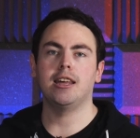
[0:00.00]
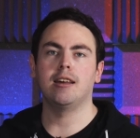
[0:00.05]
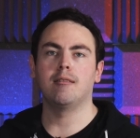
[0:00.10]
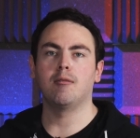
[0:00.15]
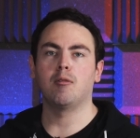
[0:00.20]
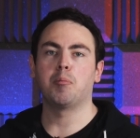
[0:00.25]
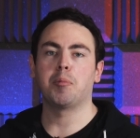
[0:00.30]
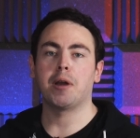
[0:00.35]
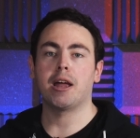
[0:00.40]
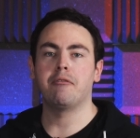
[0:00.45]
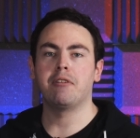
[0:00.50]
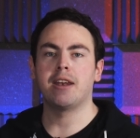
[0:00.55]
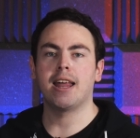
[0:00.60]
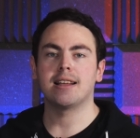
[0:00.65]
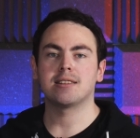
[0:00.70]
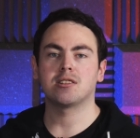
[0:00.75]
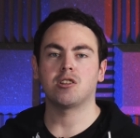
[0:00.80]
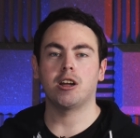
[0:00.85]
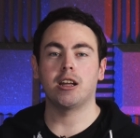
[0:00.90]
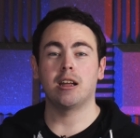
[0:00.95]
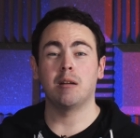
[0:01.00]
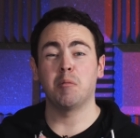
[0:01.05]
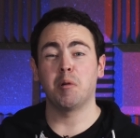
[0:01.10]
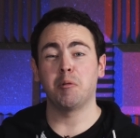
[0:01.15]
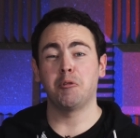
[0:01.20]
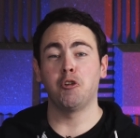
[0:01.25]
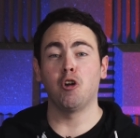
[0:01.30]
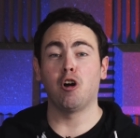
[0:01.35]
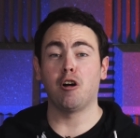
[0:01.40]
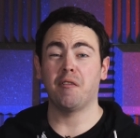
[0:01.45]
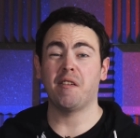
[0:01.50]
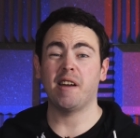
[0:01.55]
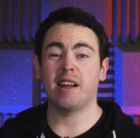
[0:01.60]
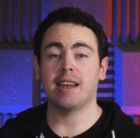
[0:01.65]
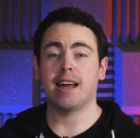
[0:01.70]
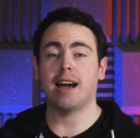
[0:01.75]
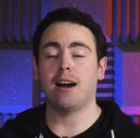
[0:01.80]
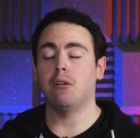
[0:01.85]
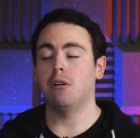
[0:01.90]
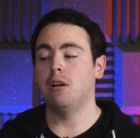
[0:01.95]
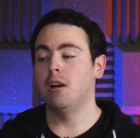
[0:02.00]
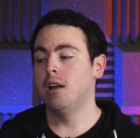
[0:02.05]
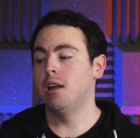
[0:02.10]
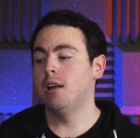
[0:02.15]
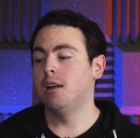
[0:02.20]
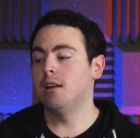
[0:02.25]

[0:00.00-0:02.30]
it will play the next item and not fade out.